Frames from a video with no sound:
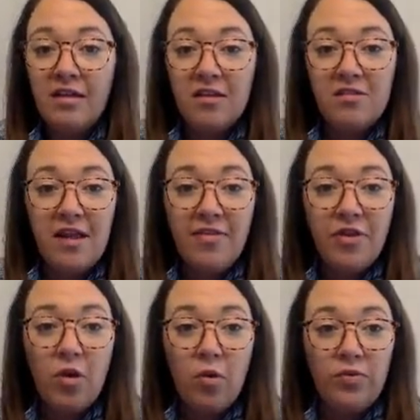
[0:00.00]
that's not
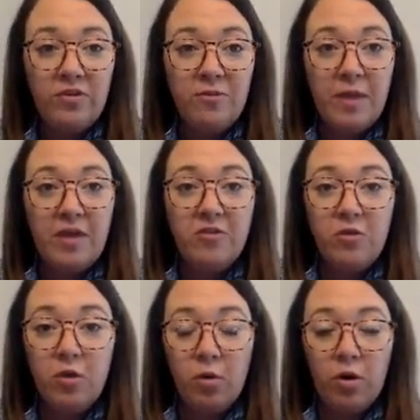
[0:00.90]
the only space you
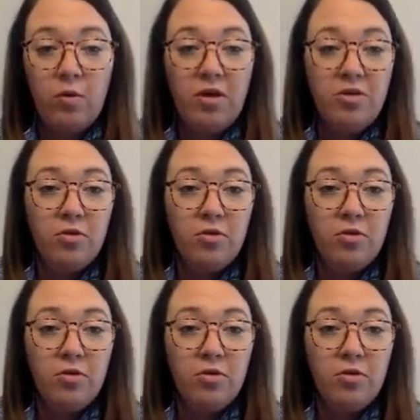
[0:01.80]
can work with.